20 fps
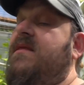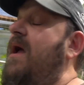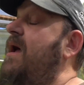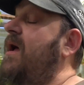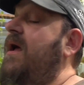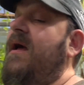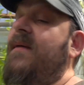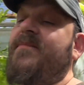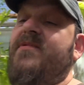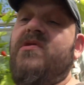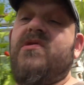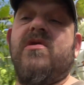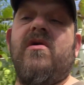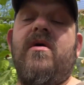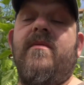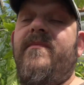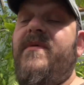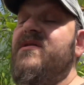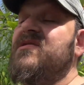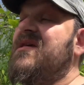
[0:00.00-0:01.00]
That Epsom
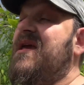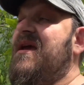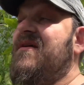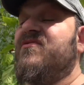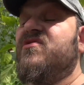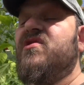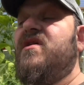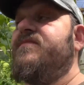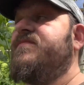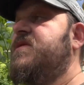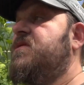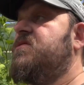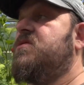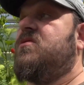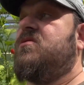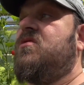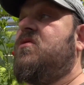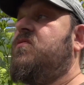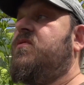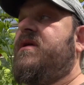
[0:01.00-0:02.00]
salt must have something to
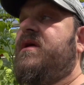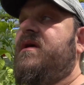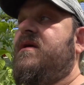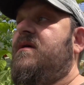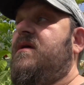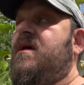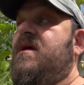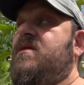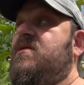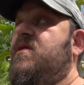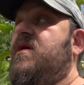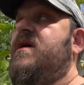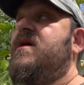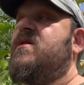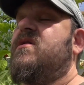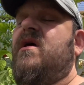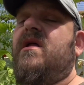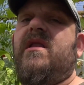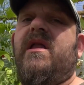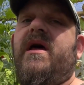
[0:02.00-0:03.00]
do with it, its
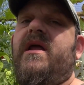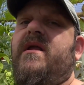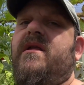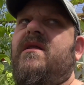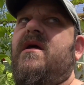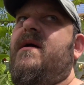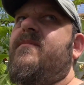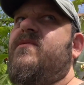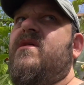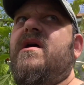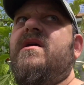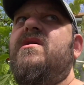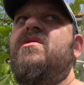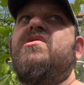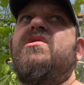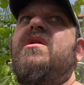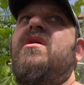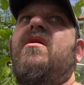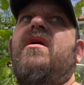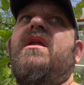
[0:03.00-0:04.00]
heat a lot of times. Now
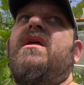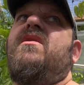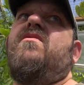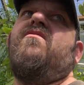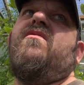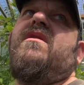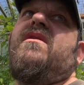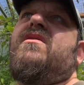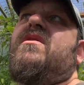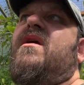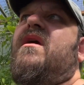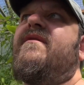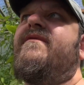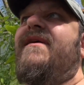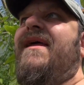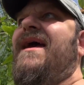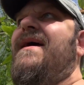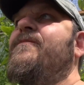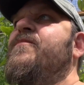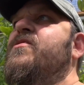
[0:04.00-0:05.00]
this year I didn't really give
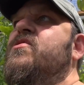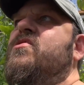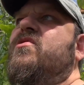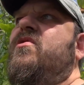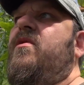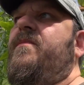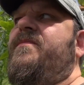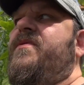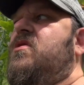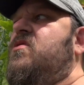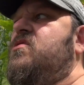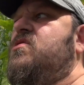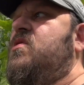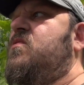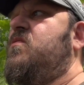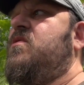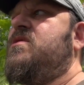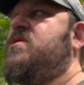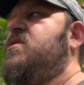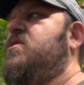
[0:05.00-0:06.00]
it Epsom salt because it
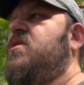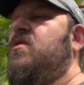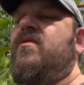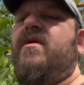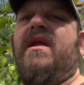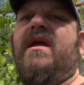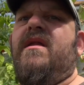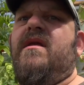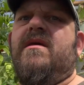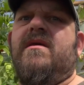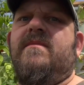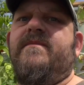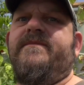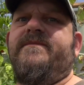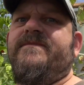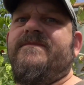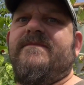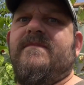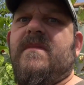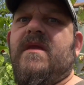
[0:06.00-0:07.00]
wasn't doing any
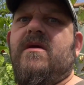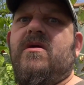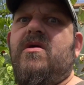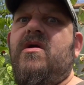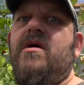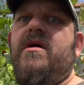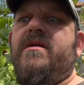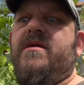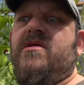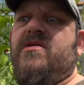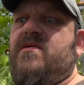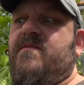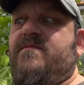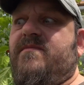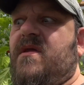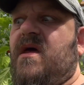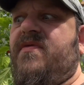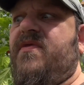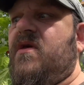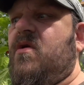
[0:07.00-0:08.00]
good. There's
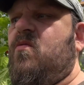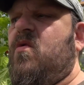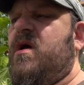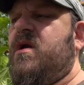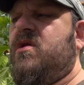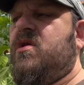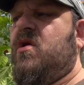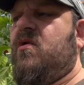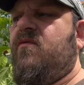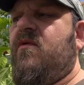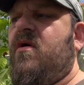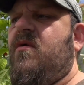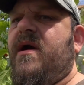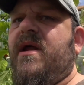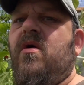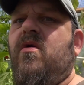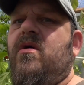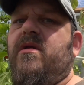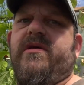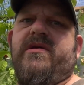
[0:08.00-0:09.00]
nothing wanted to grow at
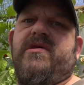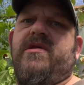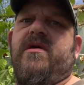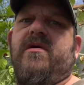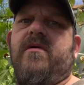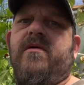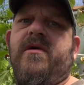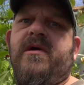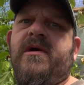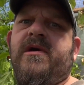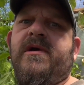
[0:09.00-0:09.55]
all this year.